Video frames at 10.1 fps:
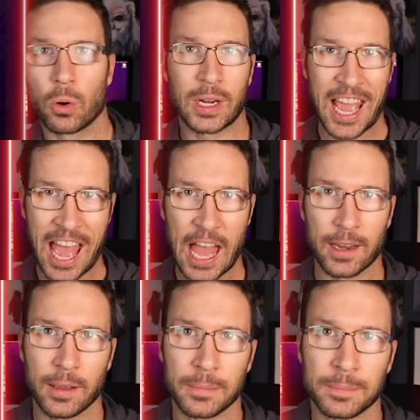or
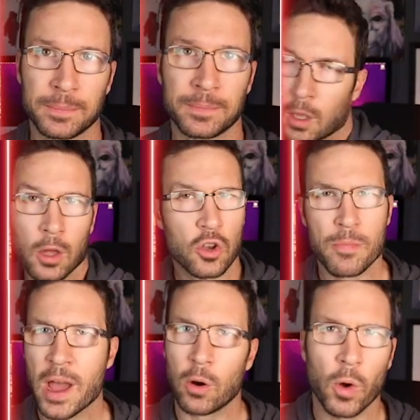CAD.
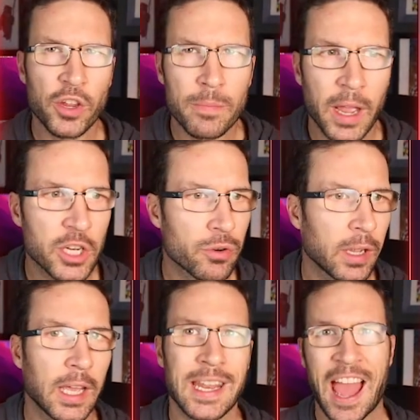No matter what you're
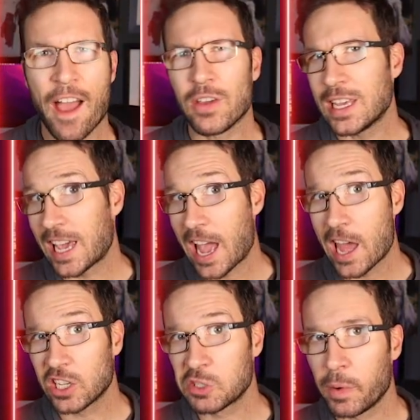majoring in, having
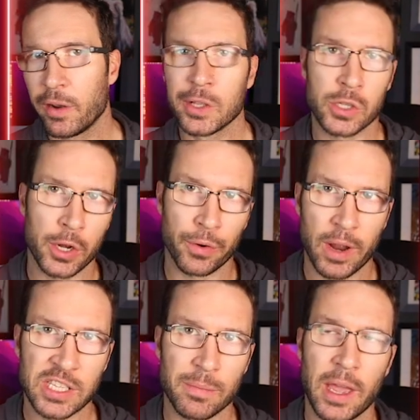CAD experience on your
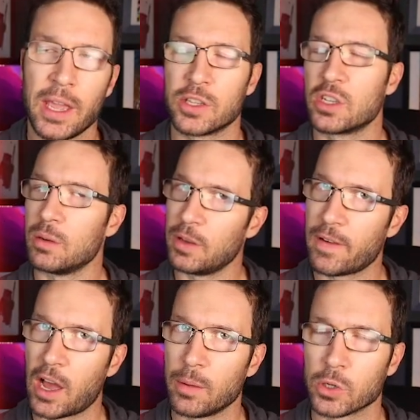resume is going to be
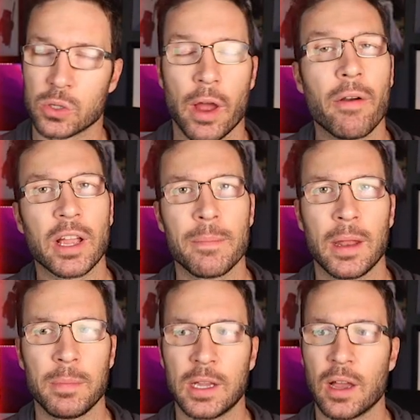valuable. So I
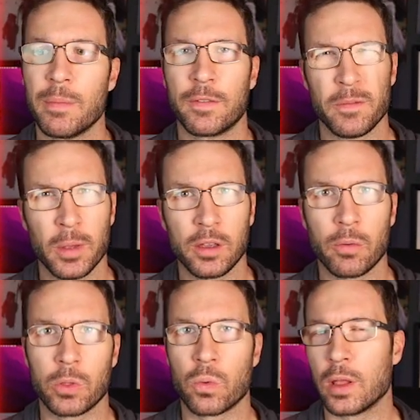recommend becoming
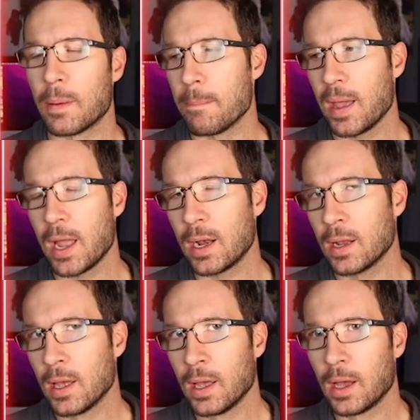familiar with one of the
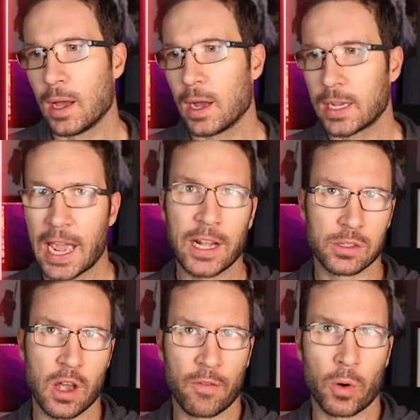main uh, CAD
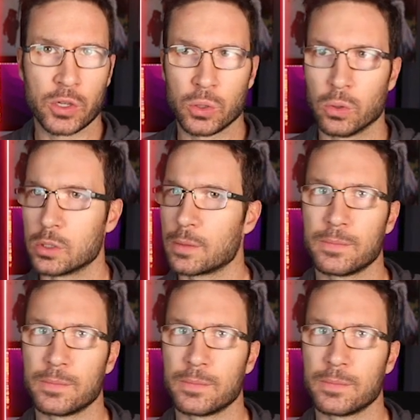software tools,